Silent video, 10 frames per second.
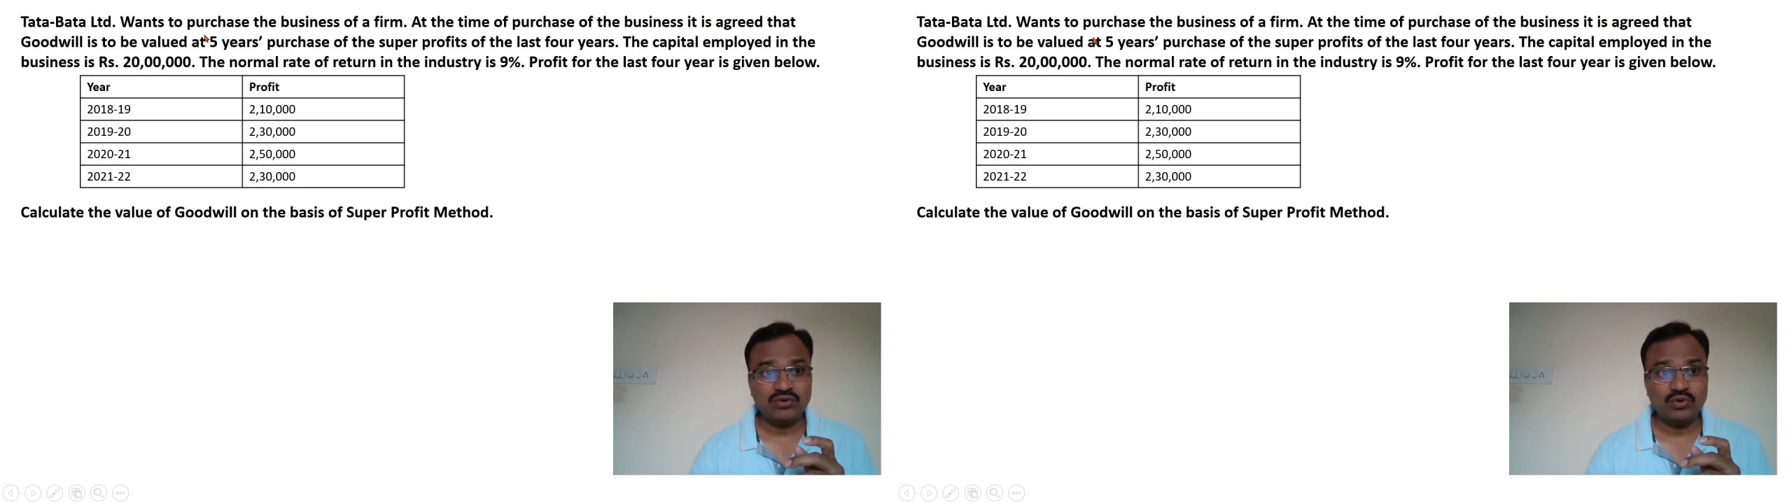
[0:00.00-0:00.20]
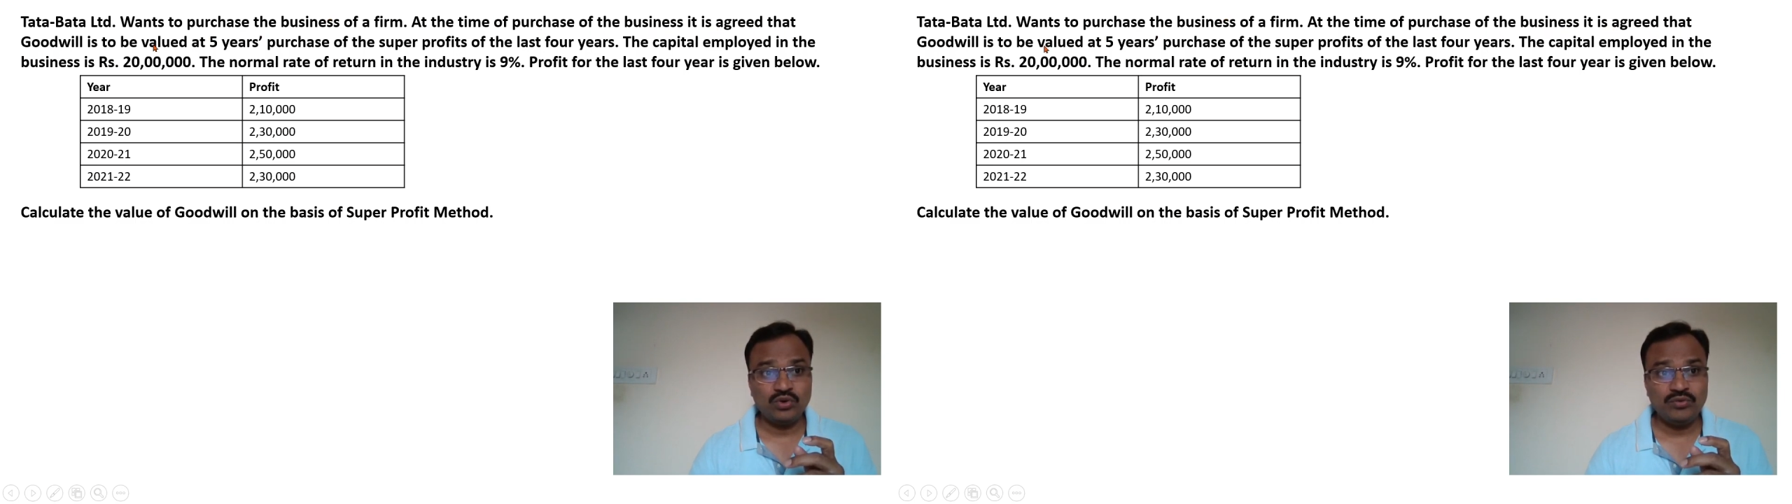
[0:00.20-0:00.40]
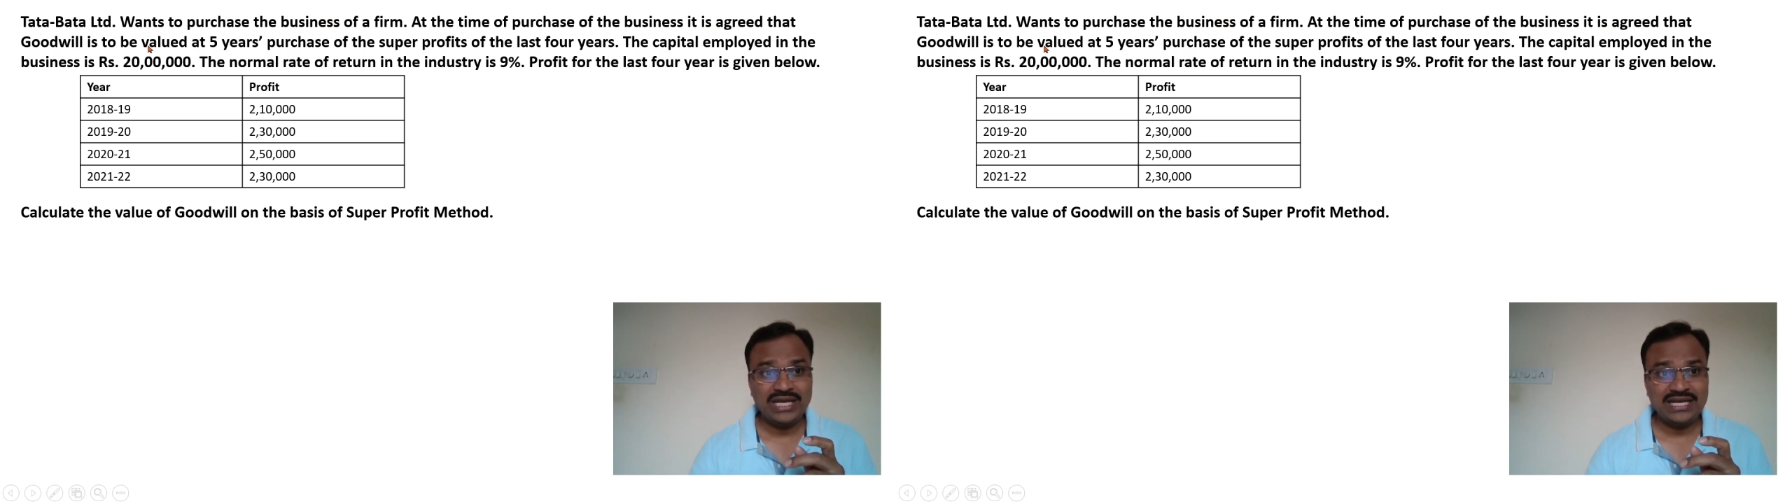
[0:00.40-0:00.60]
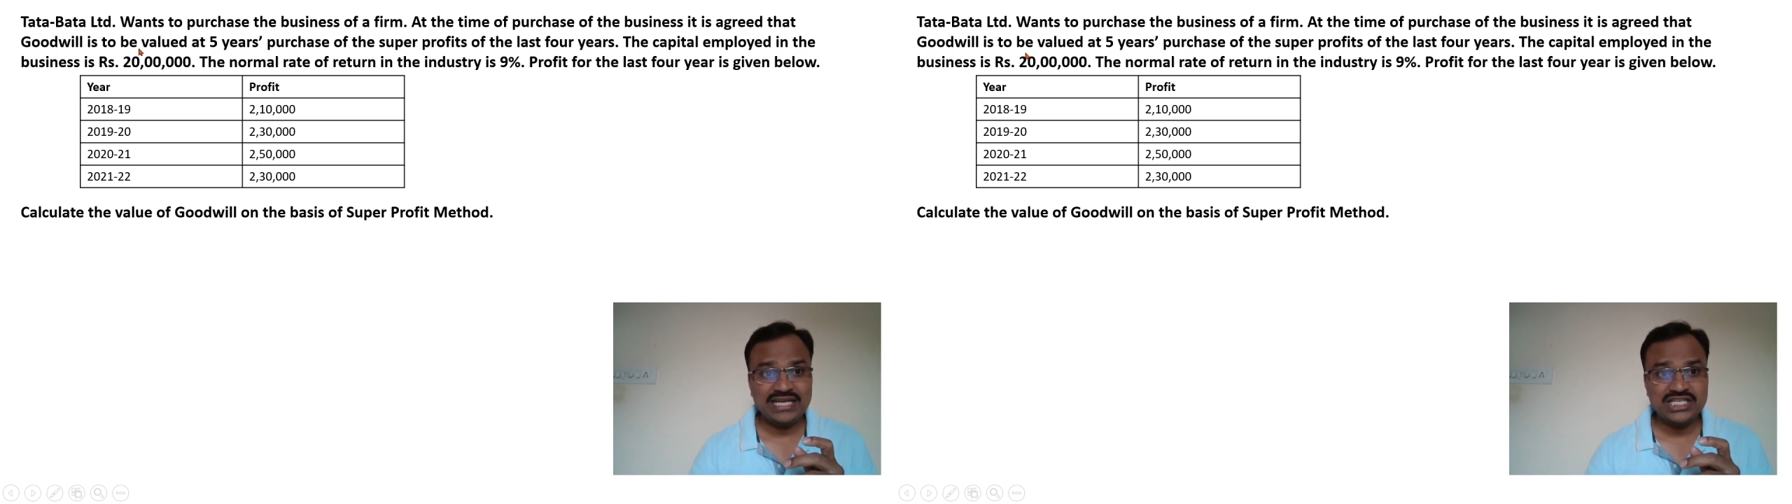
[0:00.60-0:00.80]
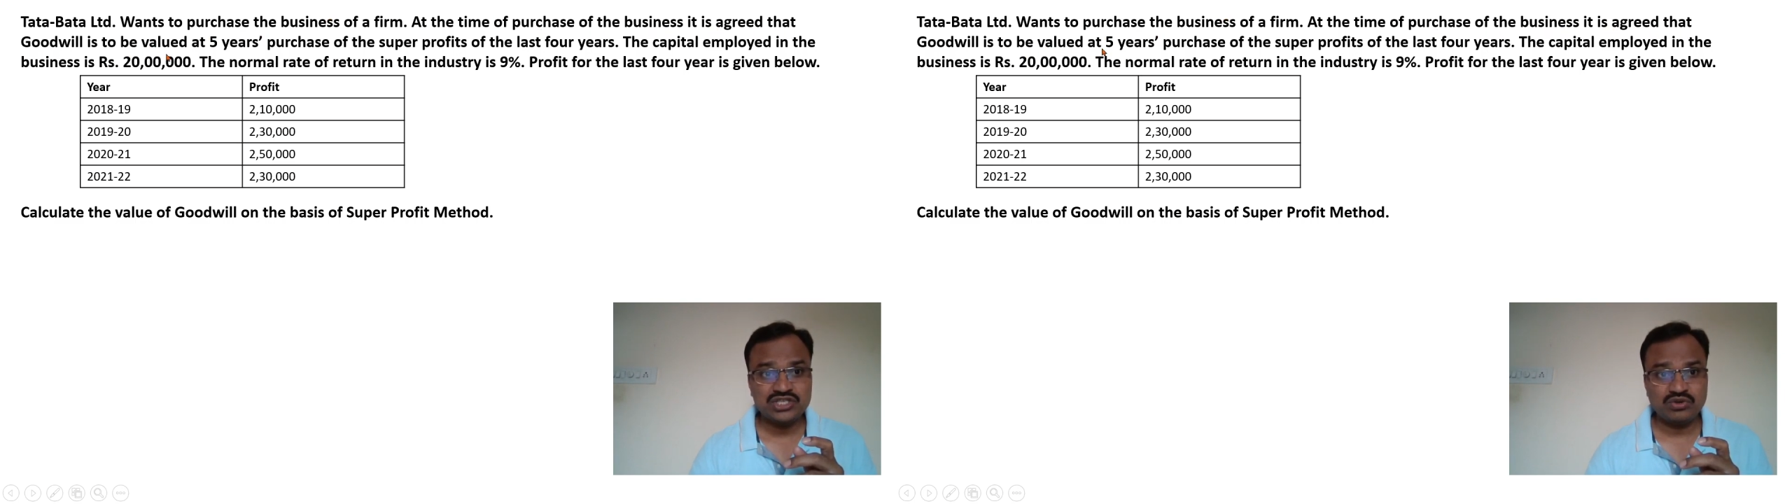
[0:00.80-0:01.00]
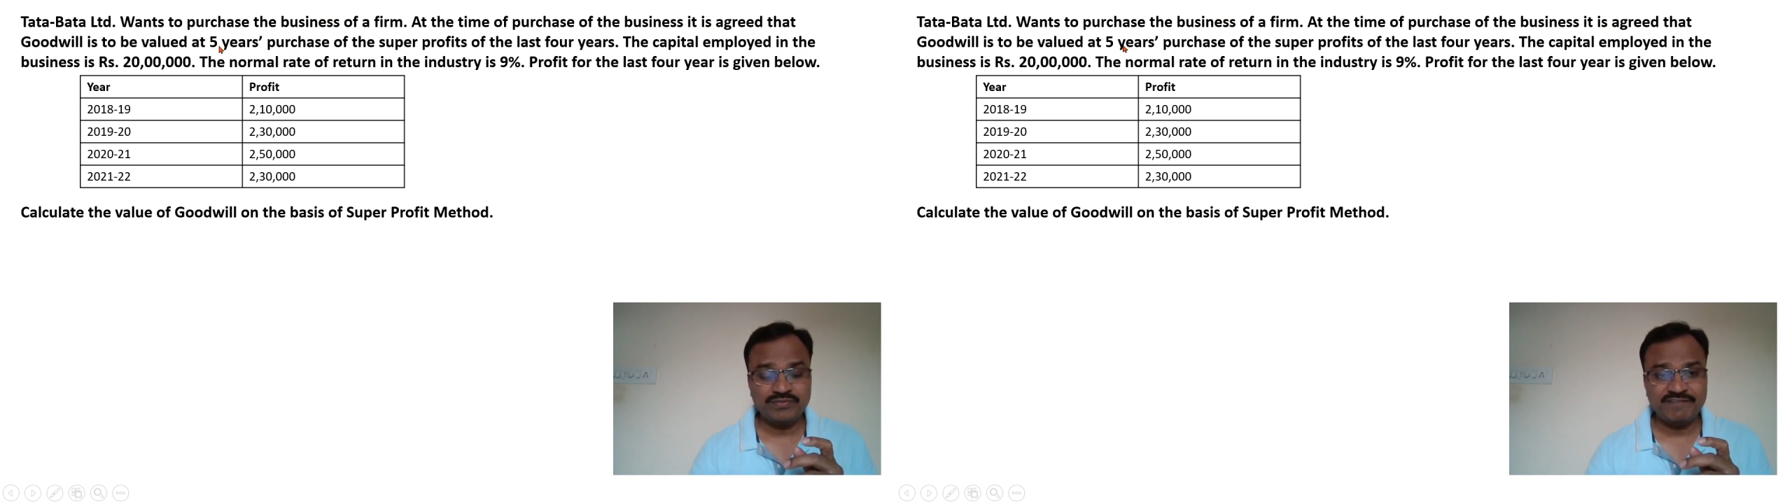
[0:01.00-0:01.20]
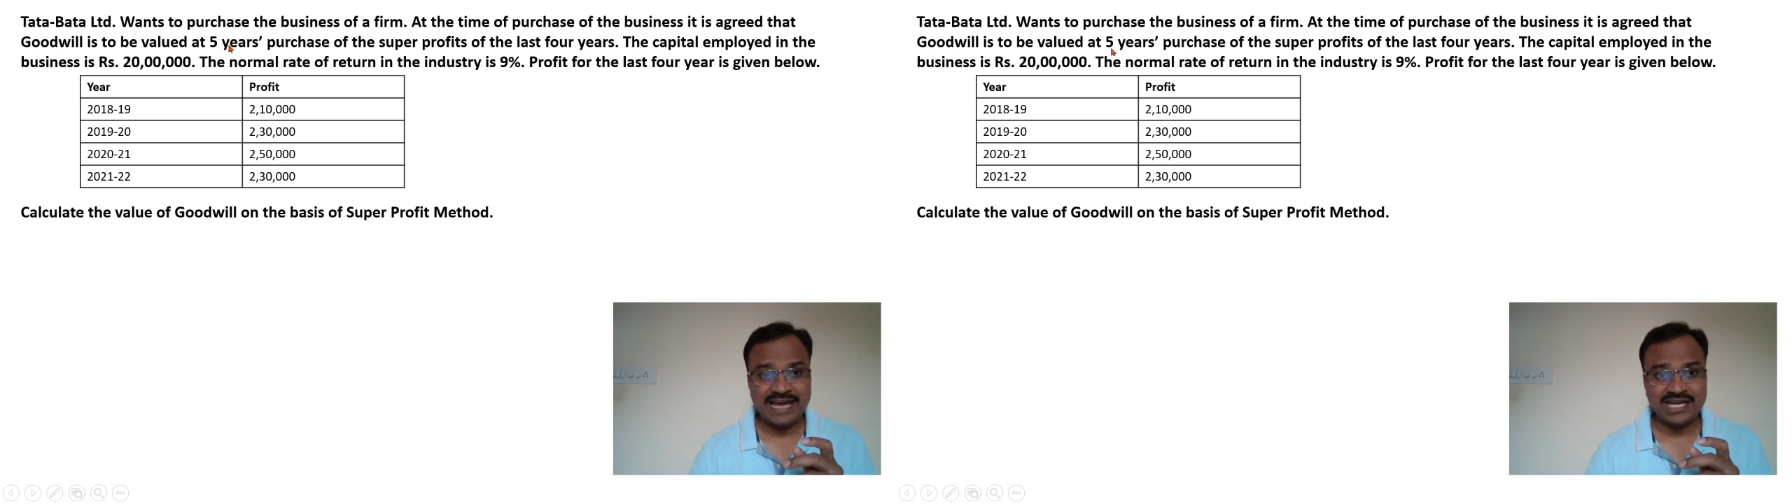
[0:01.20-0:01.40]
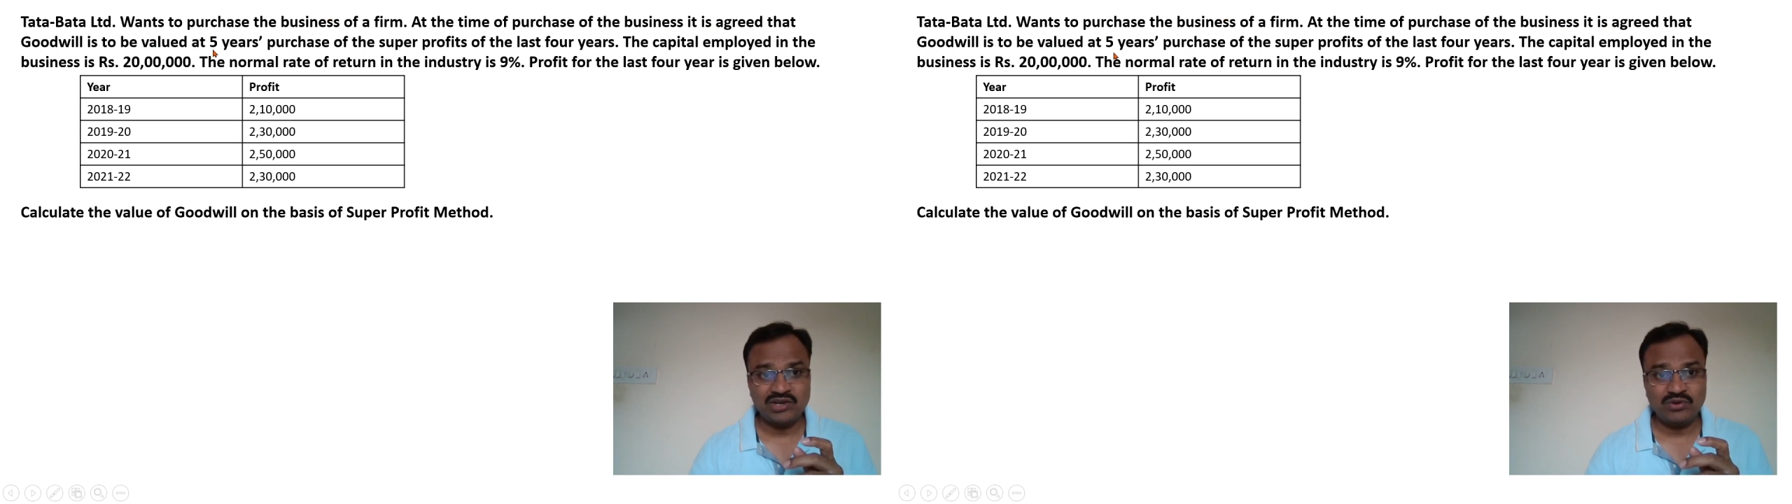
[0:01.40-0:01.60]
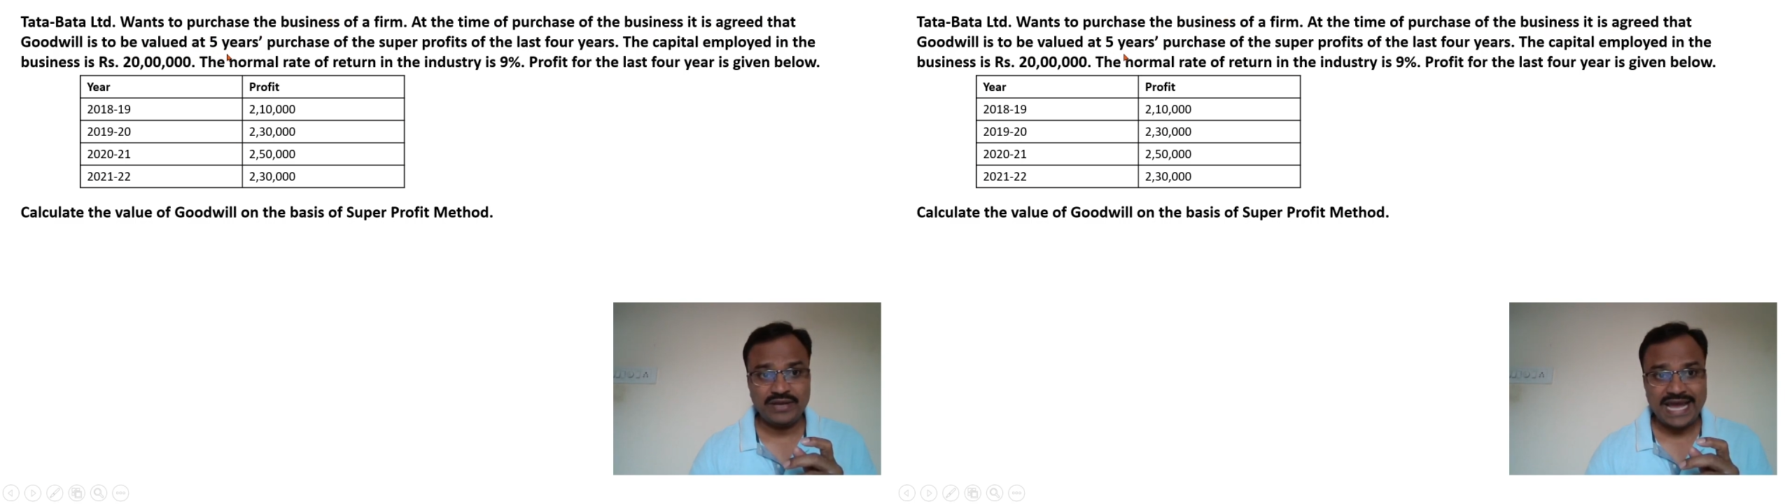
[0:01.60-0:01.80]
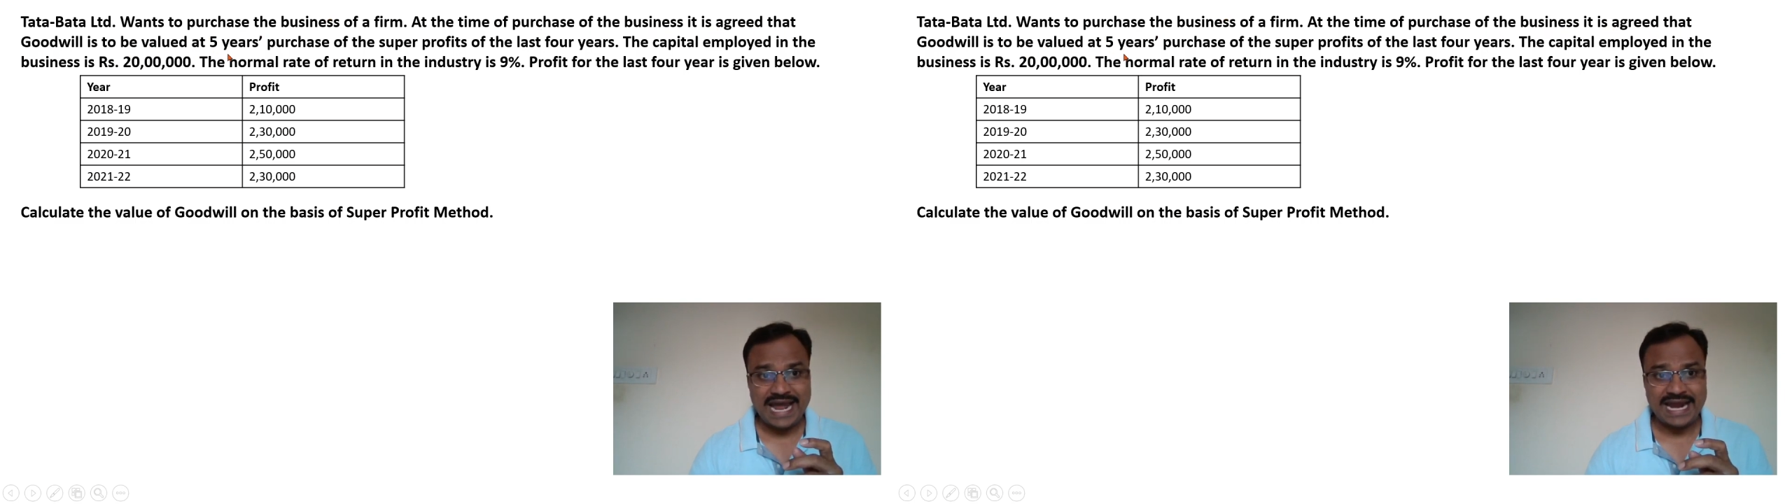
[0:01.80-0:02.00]
goodwill is to be
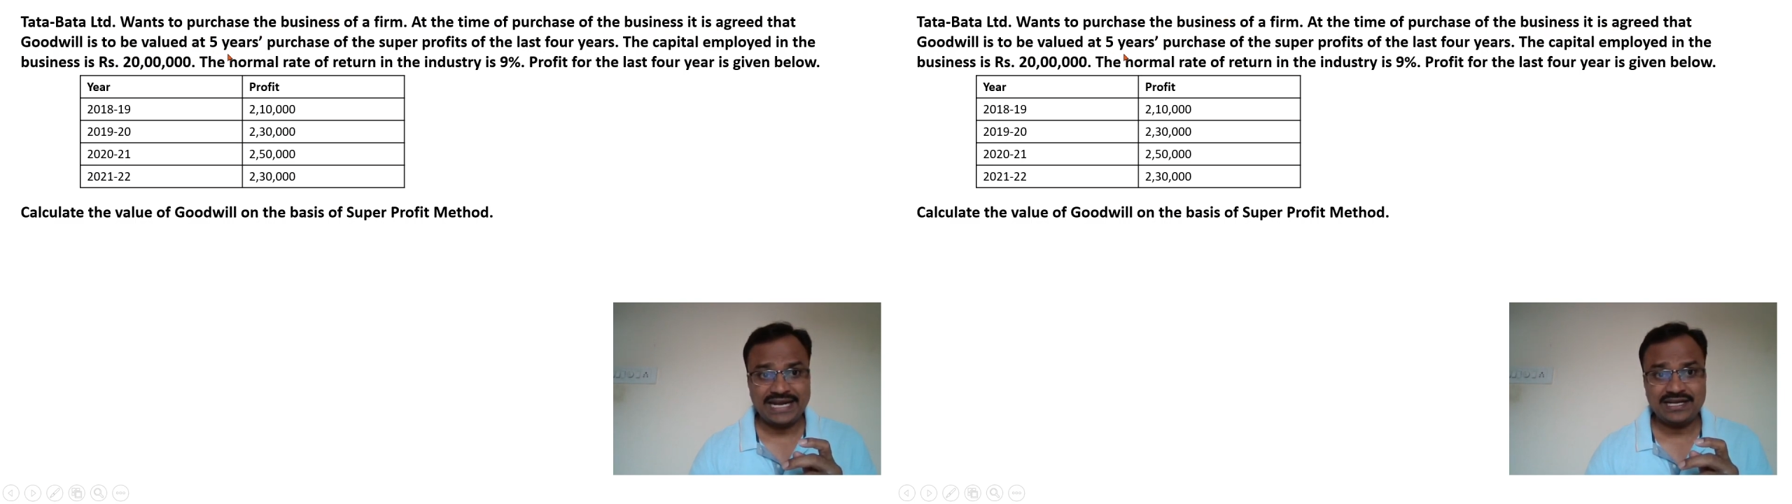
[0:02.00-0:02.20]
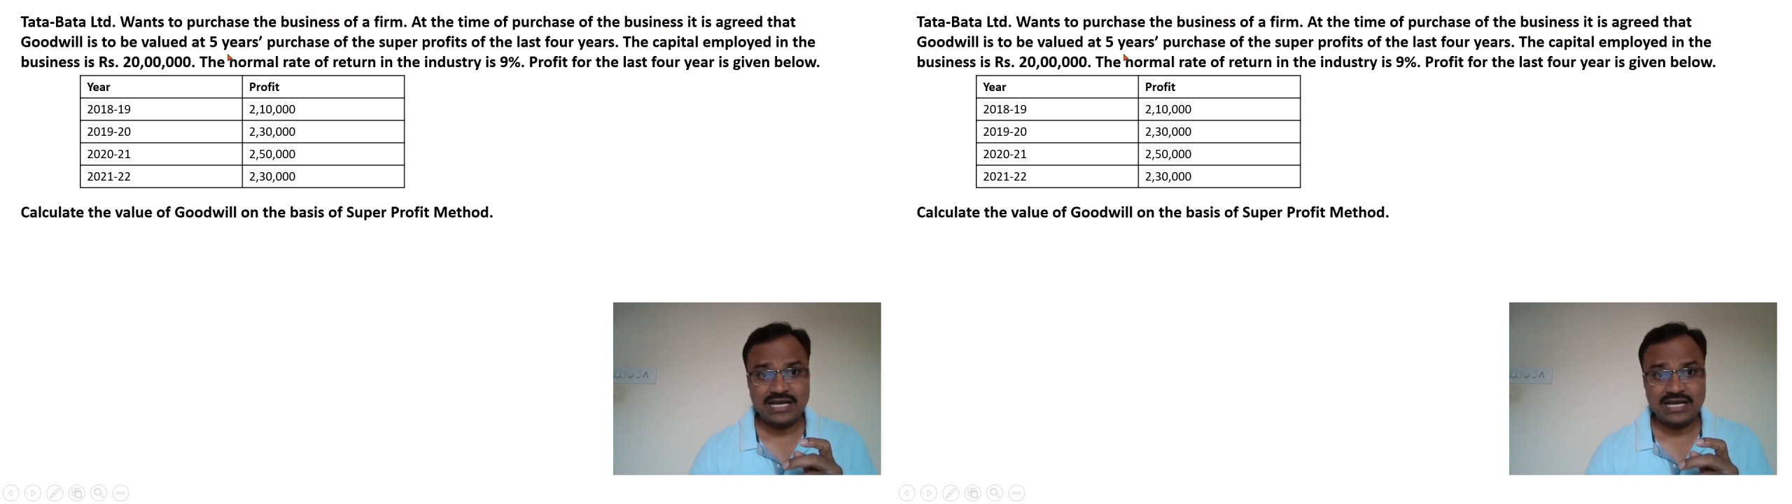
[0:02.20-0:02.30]
valued at